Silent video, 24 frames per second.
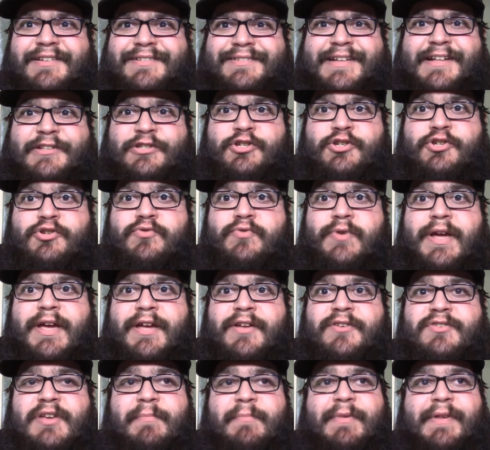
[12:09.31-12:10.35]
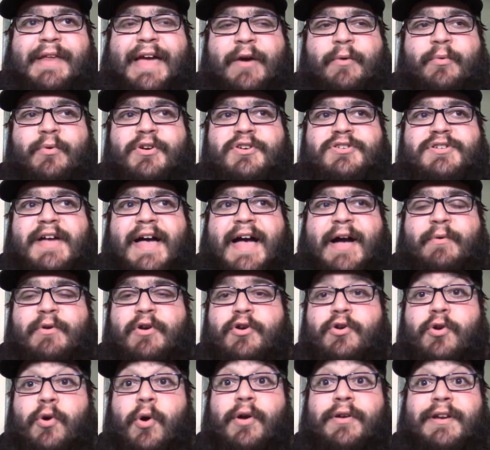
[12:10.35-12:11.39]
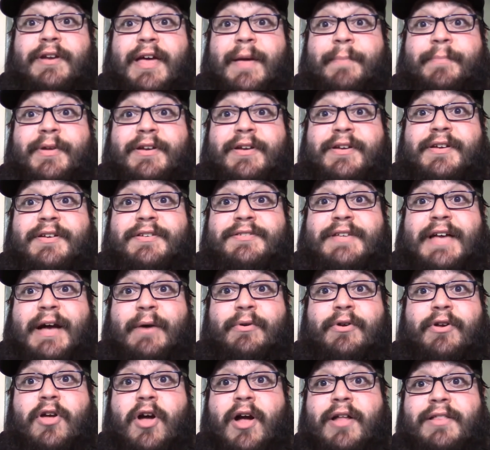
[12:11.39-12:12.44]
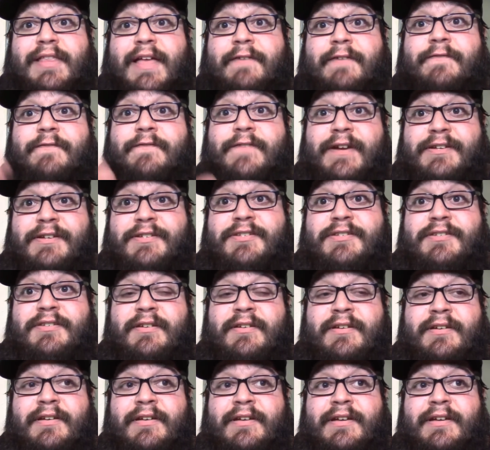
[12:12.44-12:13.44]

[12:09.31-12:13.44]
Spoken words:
That's strange. I mean, I wish I would have known that because I would have got that fixed.